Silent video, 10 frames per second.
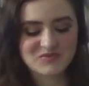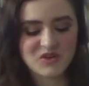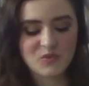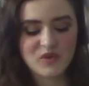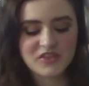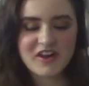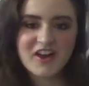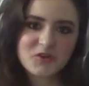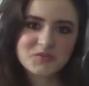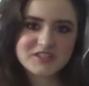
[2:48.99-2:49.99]
With our
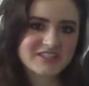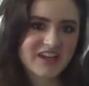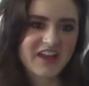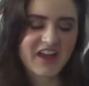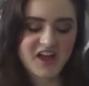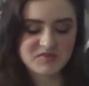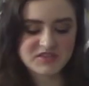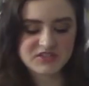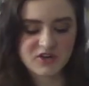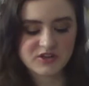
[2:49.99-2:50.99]
help today,
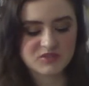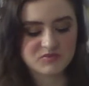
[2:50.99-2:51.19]
Abby's going to